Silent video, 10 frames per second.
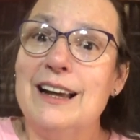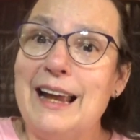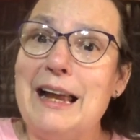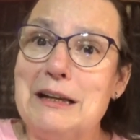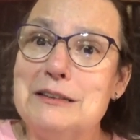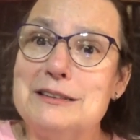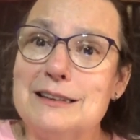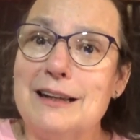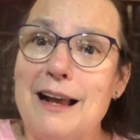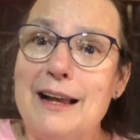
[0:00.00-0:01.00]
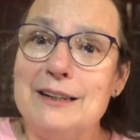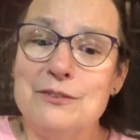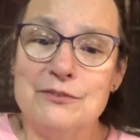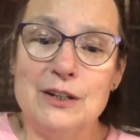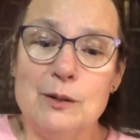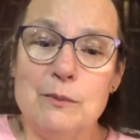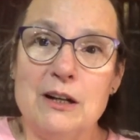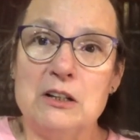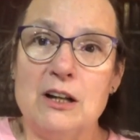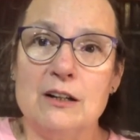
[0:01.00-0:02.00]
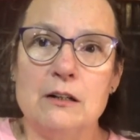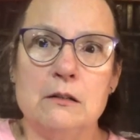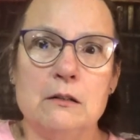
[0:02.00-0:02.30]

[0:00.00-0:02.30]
as I film along.